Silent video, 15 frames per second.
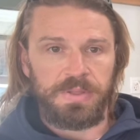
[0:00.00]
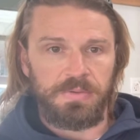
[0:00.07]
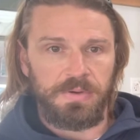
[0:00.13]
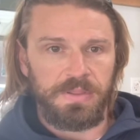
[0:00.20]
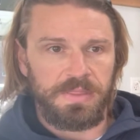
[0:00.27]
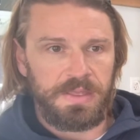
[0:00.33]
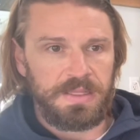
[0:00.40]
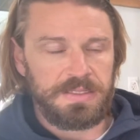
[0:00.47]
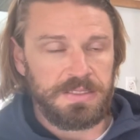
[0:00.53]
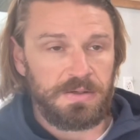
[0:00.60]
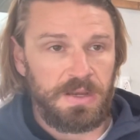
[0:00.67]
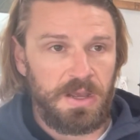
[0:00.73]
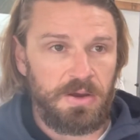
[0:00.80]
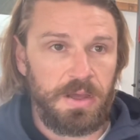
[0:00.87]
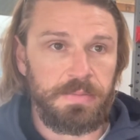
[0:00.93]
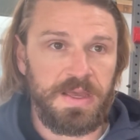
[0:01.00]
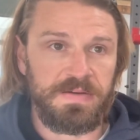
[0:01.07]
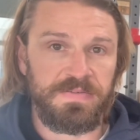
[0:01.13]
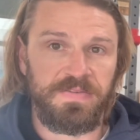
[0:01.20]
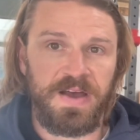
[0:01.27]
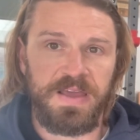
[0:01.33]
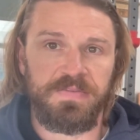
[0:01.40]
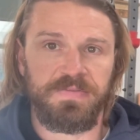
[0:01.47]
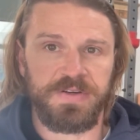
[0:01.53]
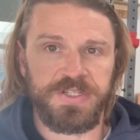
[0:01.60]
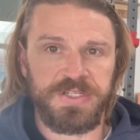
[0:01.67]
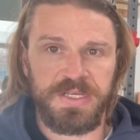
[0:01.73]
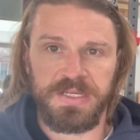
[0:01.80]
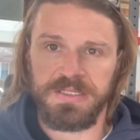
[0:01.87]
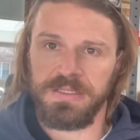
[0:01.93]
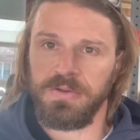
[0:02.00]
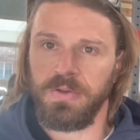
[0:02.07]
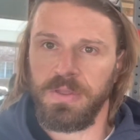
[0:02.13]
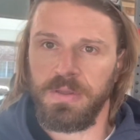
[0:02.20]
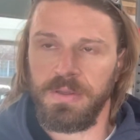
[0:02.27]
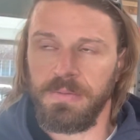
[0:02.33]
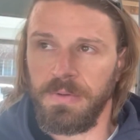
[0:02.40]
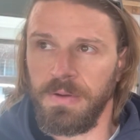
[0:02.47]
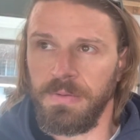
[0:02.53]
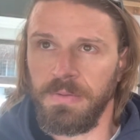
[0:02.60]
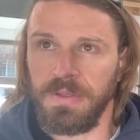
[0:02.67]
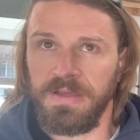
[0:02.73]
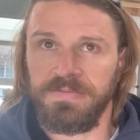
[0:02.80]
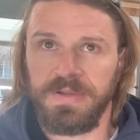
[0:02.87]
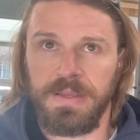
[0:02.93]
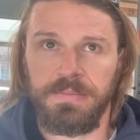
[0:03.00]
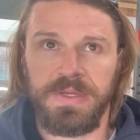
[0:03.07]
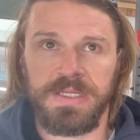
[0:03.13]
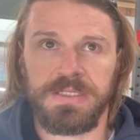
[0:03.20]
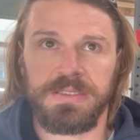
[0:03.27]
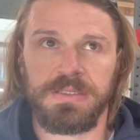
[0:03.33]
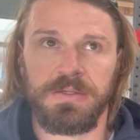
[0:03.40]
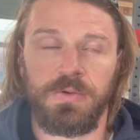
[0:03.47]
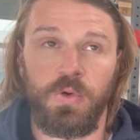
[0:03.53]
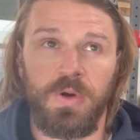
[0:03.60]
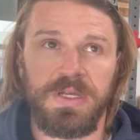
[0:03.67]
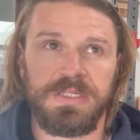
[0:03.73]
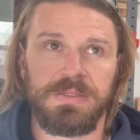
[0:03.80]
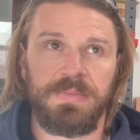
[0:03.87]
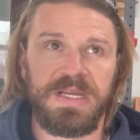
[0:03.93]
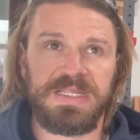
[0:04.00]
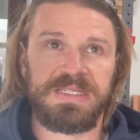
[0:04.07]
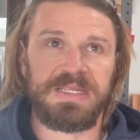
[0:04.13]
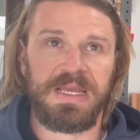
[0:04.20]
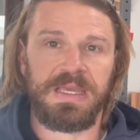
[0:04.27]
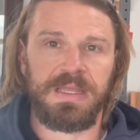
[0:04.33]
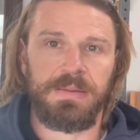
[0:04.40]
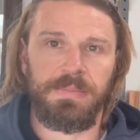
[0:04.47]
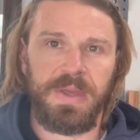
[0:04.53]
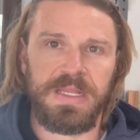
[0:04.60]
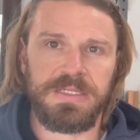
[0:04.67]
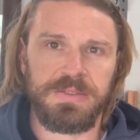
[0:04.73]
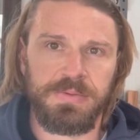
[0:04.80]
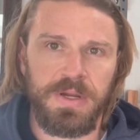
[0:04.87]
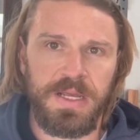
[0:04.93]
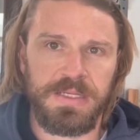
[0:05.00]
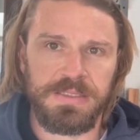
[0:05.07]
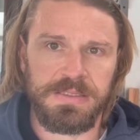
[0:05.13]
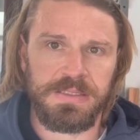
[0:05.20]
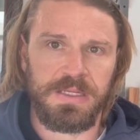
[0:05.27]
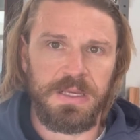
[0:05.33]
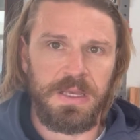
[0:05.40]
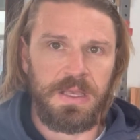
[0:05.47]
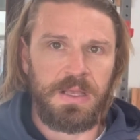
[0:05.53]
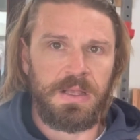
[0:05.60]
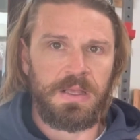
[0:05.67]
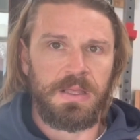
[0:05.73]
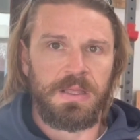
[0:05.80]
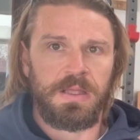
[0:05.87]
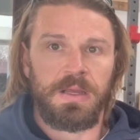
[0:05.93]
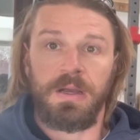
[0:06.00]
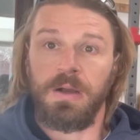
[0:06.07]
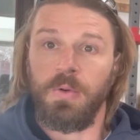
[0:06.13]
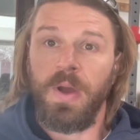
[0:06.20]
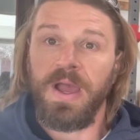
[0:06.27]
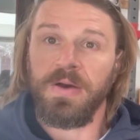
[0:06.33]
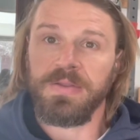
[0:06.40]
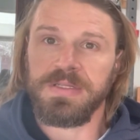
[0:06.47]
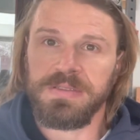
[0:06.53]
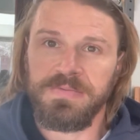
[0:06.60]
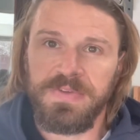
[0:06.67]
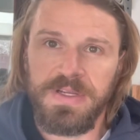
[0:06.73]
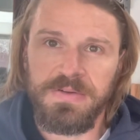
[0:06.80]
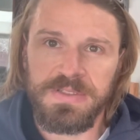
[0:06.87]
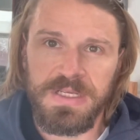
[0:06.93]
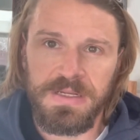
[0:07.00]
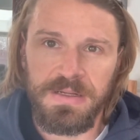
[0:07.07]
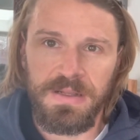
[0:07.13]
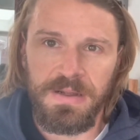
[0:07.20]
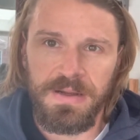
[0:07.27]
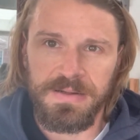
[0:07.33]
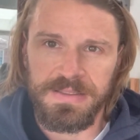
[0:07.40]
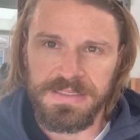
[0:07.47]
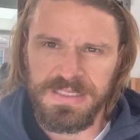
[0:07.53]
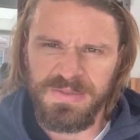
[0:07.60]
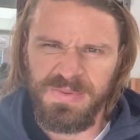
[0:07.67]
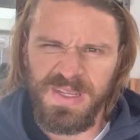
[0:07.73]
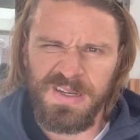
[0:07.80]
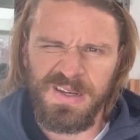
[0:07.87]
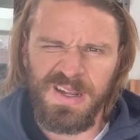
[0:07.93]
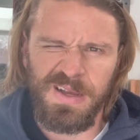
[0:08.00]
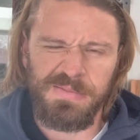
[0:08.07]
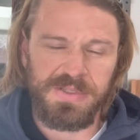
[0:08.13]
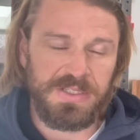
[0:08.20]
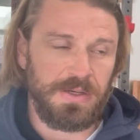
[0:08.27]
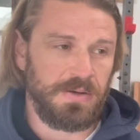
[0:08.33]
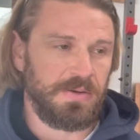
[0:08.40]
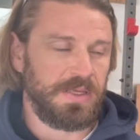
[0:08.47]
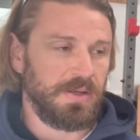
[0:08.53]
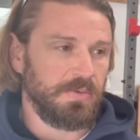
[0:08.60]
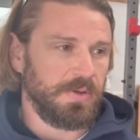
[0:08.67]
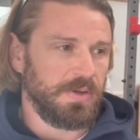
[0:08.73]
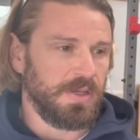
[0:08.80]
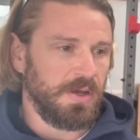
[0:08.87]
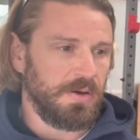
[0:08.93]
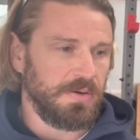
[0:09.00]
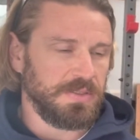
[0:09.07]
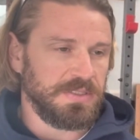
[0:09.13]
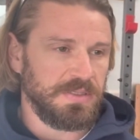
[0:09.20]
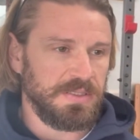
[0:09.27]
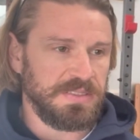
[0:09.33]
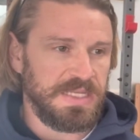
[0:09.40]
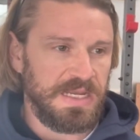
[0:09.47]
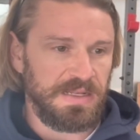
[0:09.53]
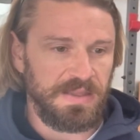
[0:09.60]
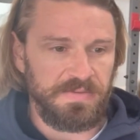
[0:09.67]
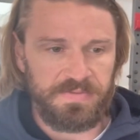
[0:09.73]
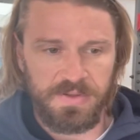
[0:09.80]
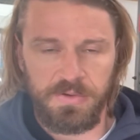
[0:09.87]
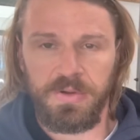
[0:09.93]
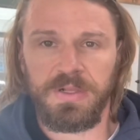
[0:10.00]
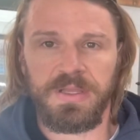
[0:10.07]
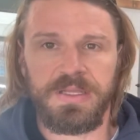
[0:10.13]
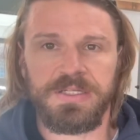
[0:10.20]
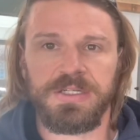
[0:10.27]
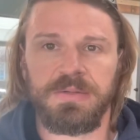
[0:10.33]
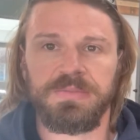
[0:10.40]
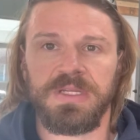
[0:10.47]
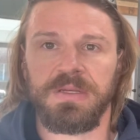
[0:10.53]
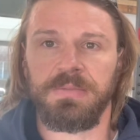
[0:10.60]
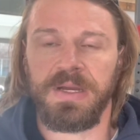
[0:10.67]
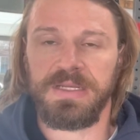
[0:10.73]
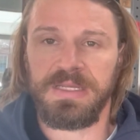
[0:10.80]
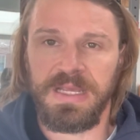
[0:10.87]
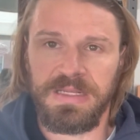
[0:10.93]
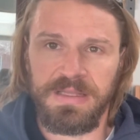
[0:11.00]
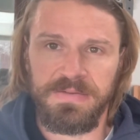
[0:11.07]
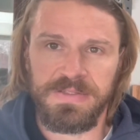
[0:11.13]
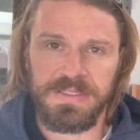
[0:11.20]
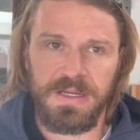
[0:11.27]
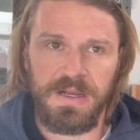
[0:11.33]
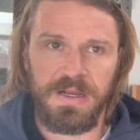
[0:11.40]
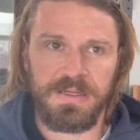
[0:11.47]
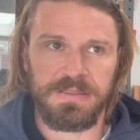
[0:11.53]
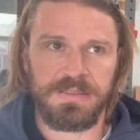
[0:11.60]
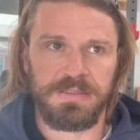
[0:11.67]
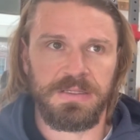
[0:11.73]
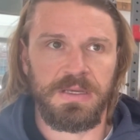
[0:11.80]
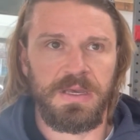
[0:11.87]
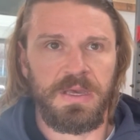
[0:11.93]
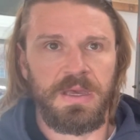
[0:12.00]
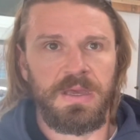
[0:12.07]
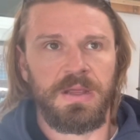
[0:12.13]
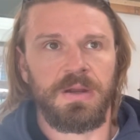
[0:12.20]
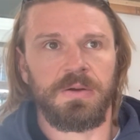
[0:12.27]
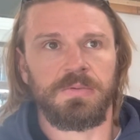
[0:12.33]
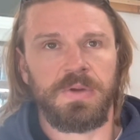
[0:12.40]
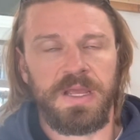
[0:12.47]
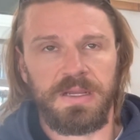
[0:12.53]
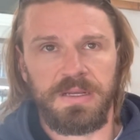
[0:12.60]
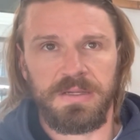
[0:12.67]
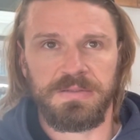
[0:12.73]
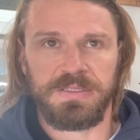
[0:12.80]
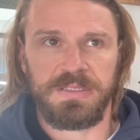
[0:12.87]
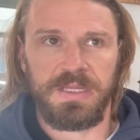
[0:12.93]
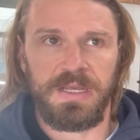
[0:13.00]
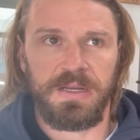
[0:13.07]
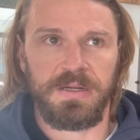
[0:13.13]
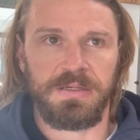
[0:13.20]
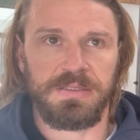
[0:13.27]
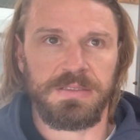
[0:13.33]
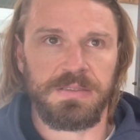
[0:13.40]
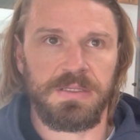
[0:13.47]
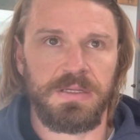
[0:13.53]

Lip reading: with it. So now I'm at 5 for 6. The only lift I missed was my second bench press. Wow, this video is getting long. Let's speed it up. So here we go to the deadlift. Quickly jumped into my deadlift socks, ran downstairs,